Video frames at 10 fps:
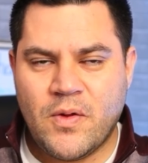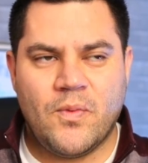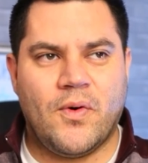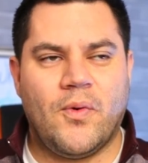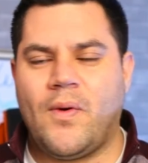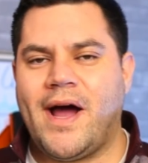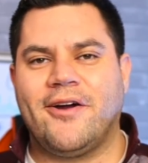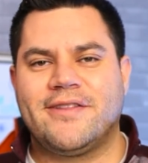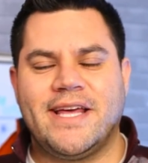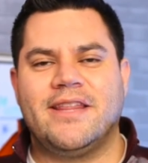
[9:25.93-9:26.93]
well, why
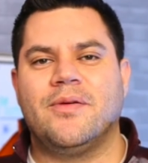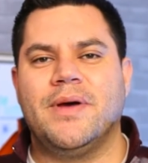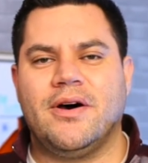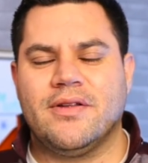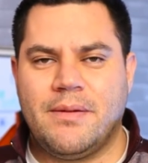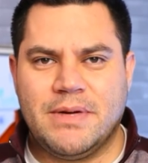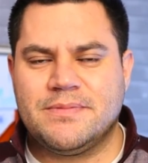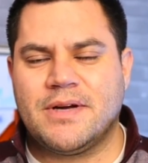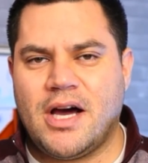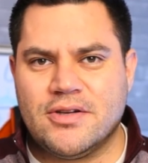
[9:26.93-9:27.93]
aren't they in the bill that
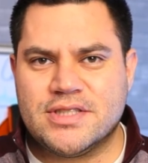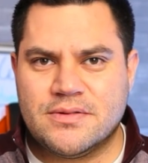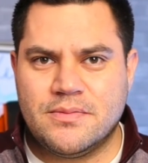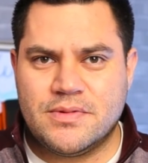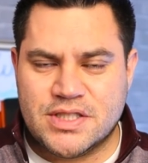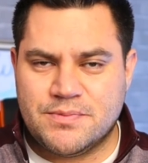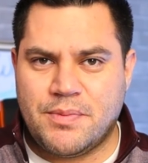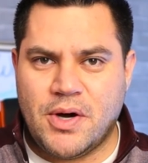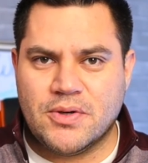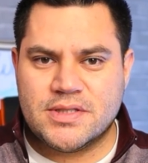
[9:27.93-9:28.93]
Mitch McConnell just, just
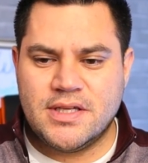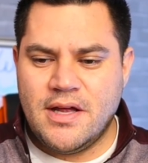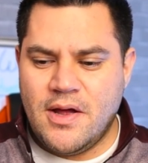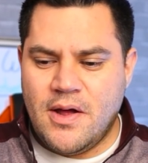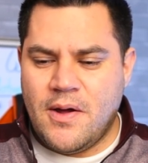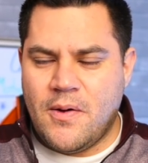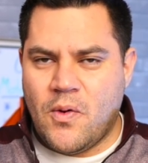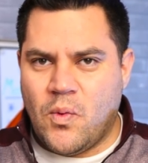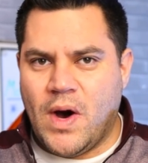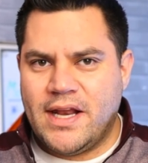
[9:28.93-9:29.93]
proposed?
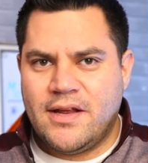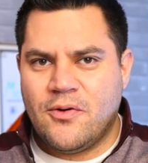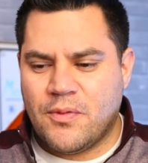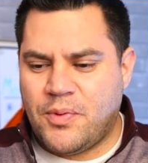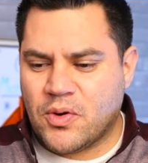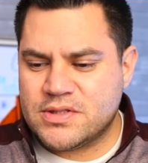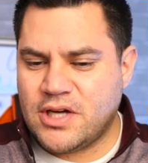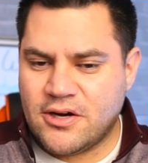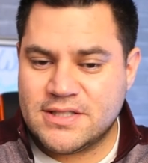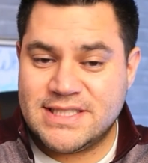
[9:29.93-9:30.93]
What reports
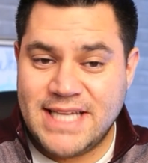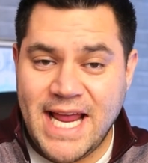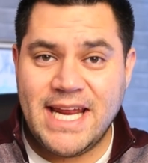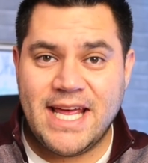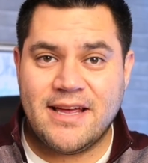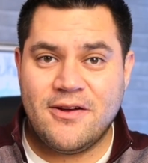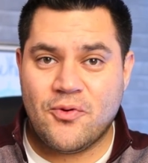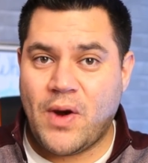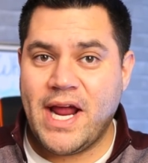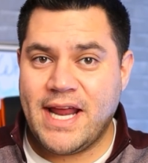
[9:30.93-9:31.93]
are stating
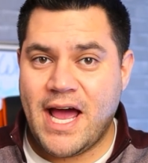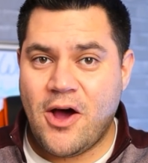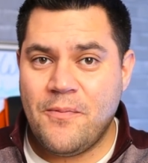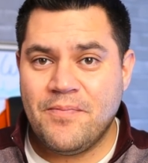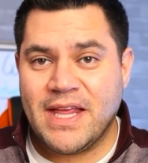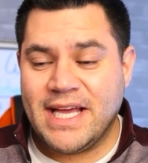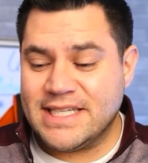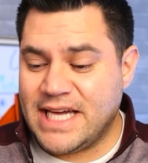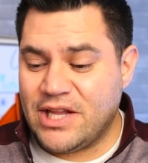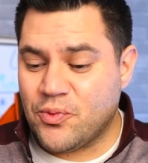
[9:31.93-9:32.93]
right now
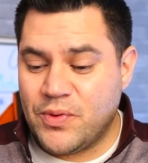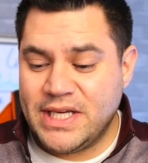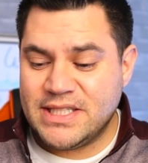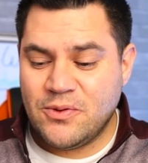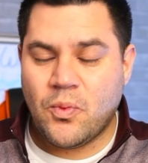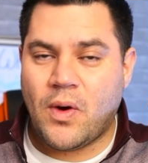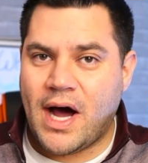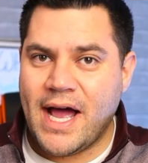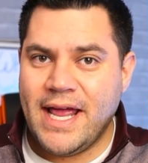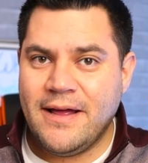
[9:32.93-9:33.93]
is that the reason
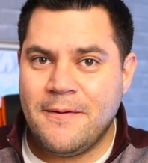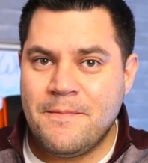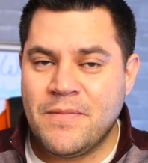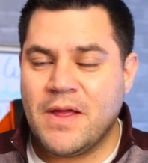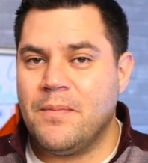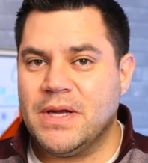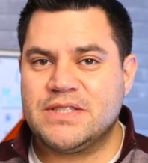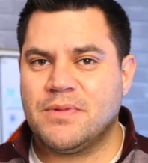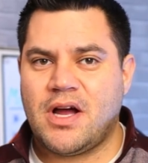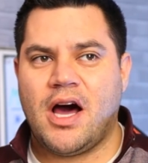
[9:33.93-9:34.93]
why
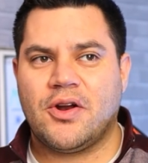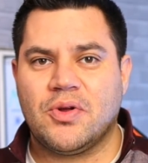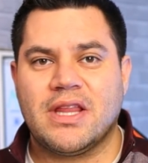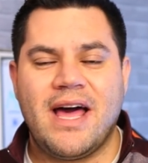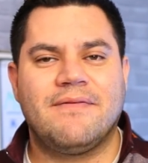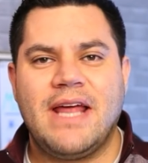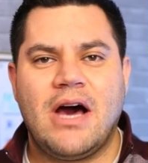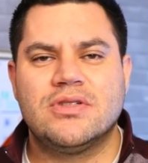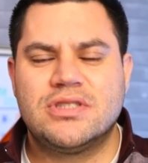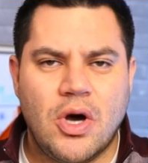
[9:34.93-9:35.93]
Mitch McConnell left
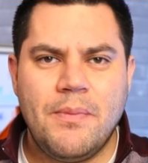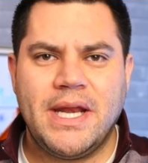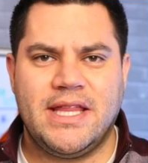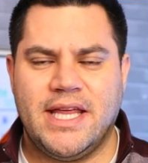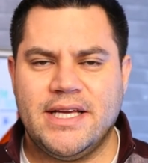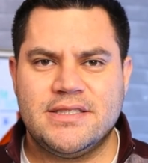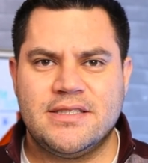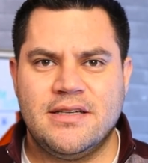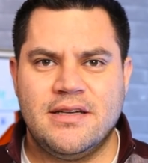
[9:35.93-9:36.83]
out so many things